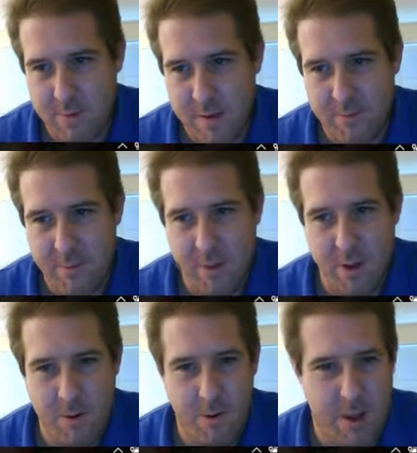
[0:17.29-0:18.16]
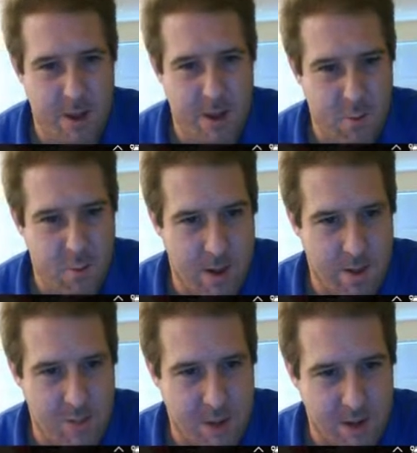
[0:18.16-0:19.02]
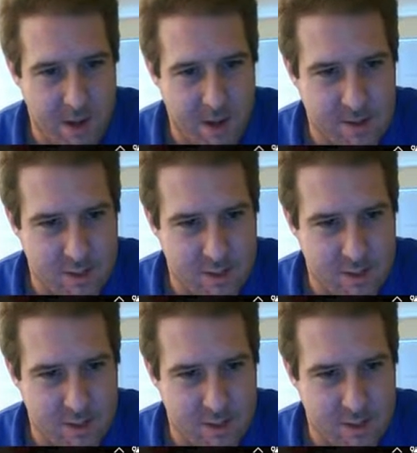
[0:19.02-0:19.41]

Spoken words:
write for you while I'm talking.